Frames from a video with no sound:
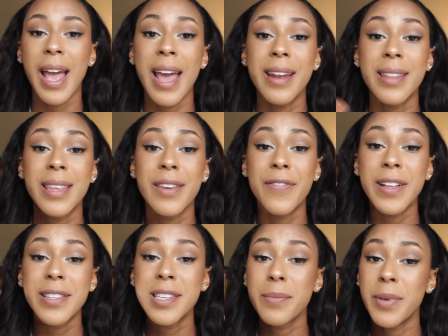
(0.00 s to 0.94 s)
And the
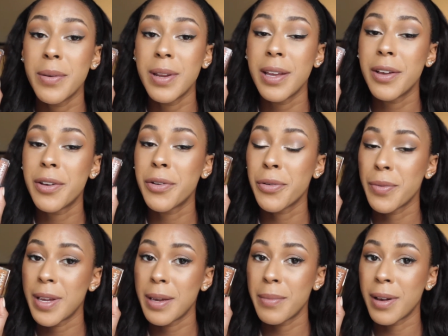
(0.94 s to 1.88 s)
Fenty Beauty
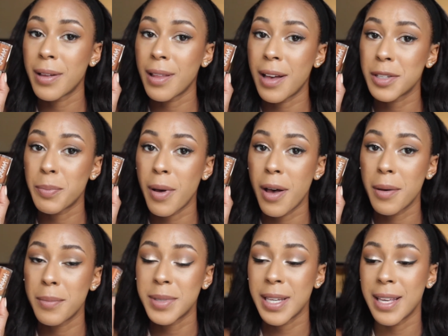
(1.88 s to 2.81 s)
Cream Gloss
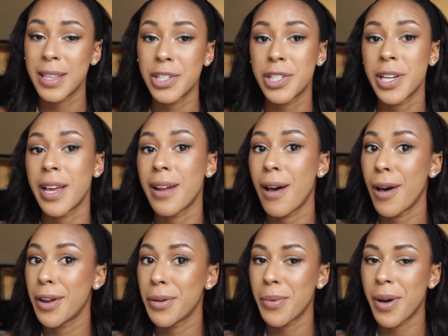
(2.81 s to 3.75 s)
Bombs in the shade
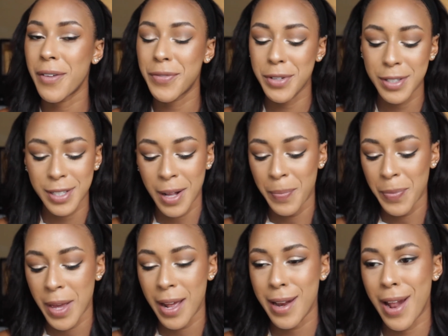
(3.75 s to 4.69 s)
Honey Waffles.
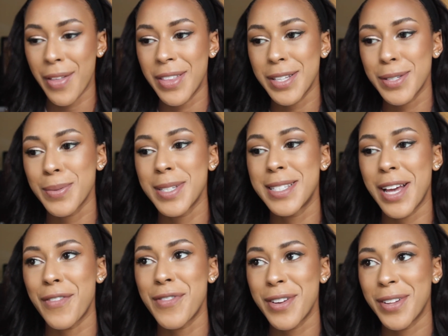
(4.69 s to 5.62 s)
Now this was
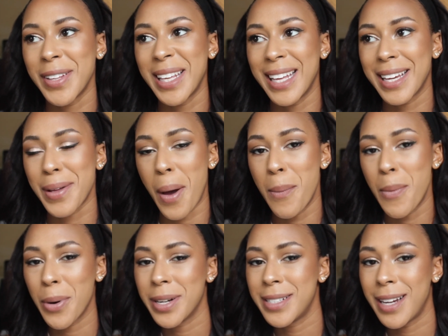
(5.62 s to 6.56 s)
definitely like a
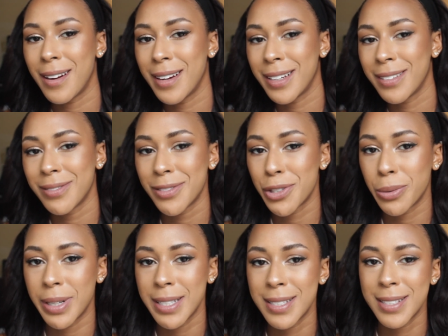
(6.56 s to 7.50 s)
more daring
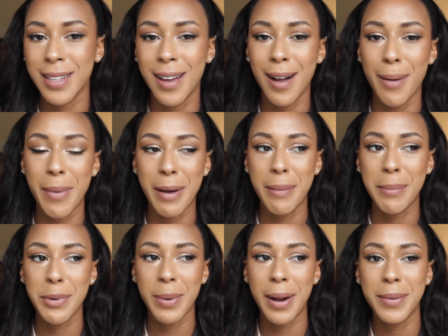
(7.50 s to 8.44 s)
choice. I
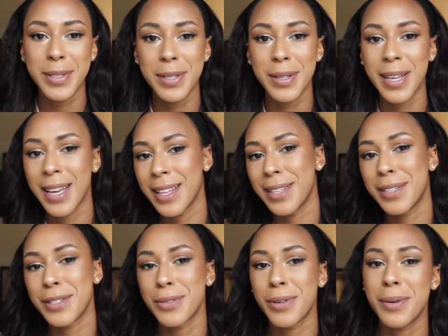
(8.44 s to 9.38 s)
remember when I was looking at it in the
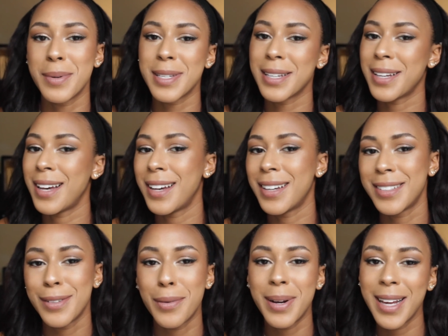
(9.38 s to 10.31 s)
store, I was like, oh,
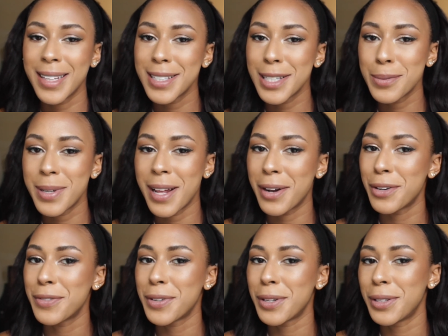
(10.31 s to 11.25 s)
do I want to get this one? I don't know
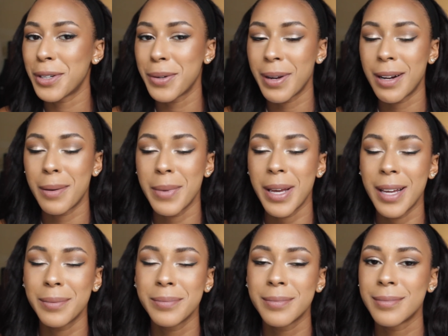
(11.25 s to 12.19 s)
if it'll look great on me.